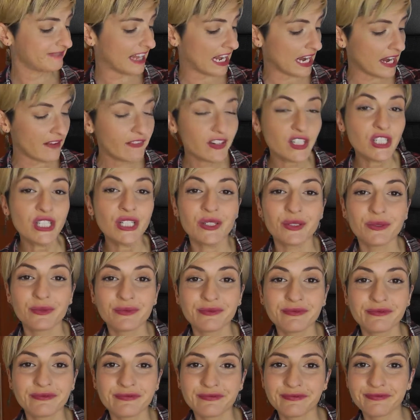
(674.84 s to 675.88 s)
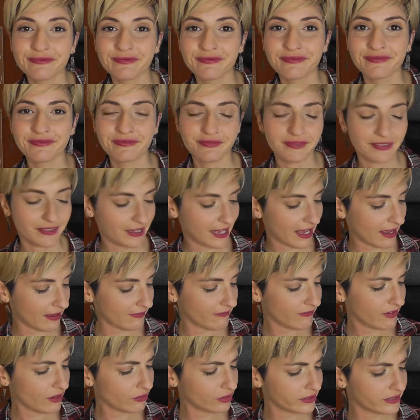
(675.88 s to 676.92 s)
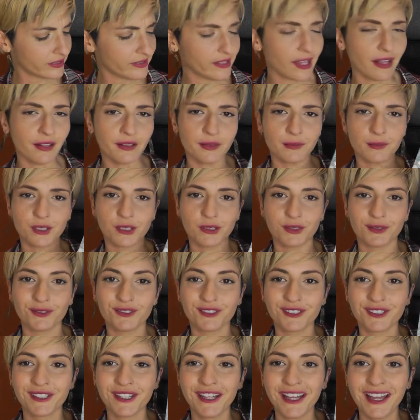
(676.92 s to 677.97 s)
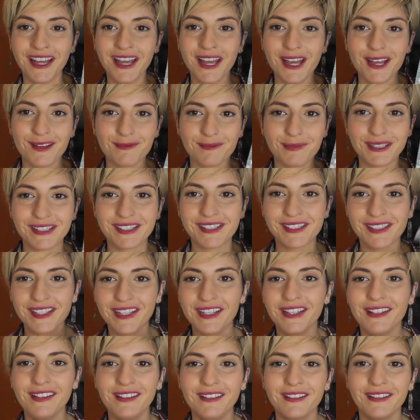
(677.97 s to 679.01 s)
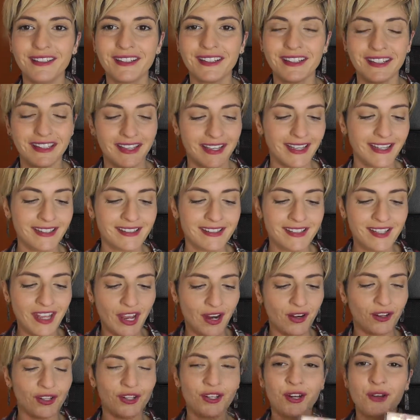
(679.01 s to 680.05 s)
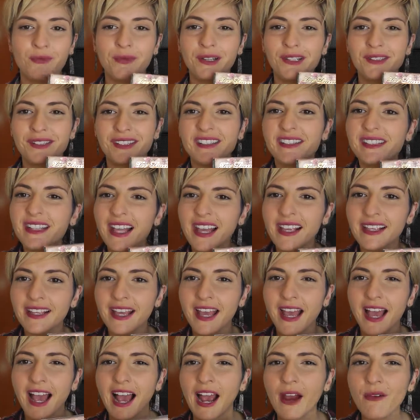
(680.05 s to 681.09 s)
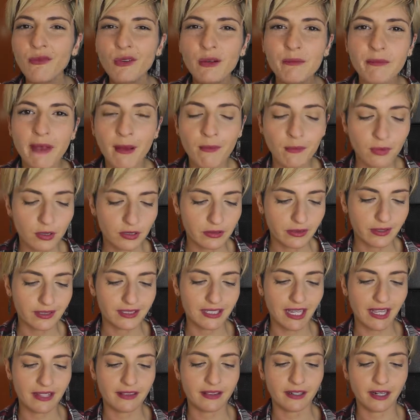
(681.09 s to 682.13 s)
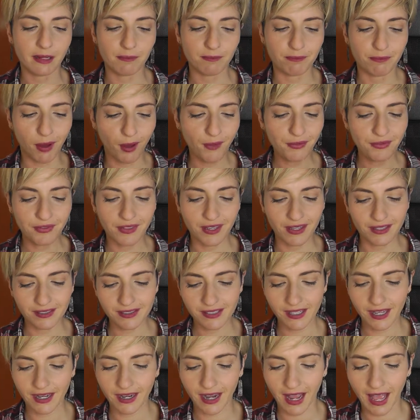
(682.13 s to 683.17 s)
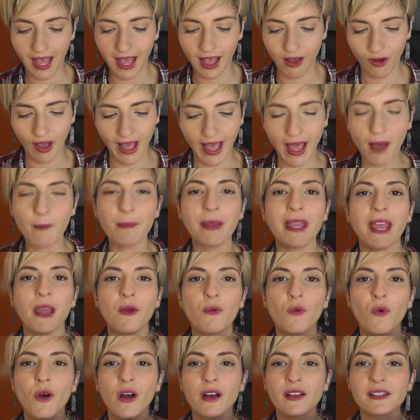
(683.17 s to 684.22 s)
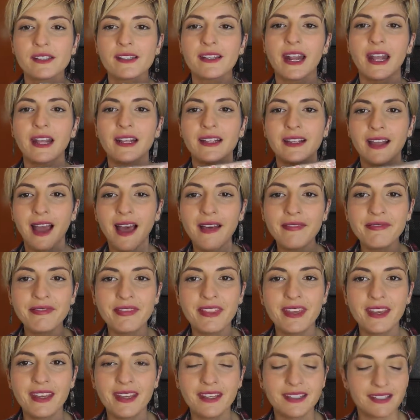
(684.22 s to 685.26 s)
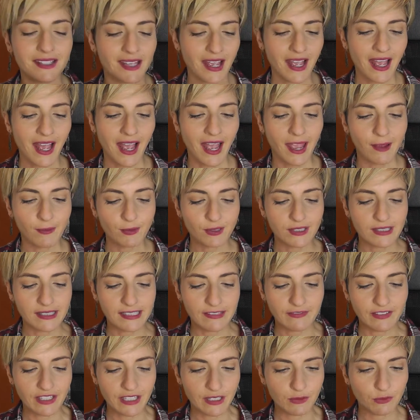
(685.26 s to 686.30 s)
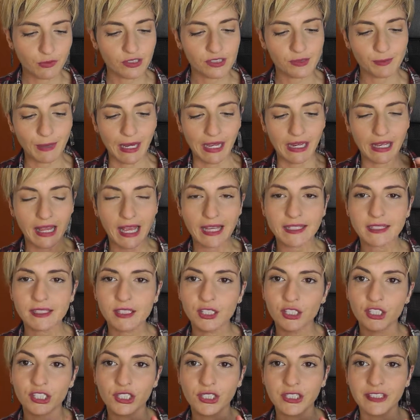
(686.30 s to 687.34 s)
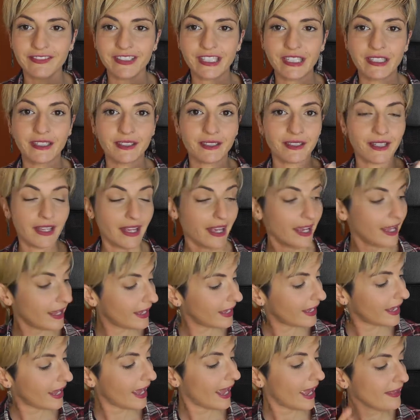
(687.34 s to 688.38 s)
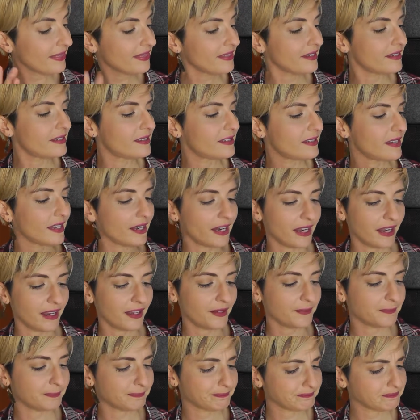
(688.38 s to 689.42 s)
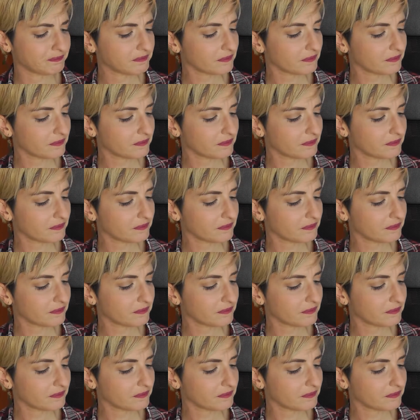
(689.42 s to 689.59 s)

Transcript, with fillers: I never do. I very seldom do. But still, it's there, you know, because it's like, I remember the day that I bought this and how happy I was that I got this. I was living, it was my last year living at the city.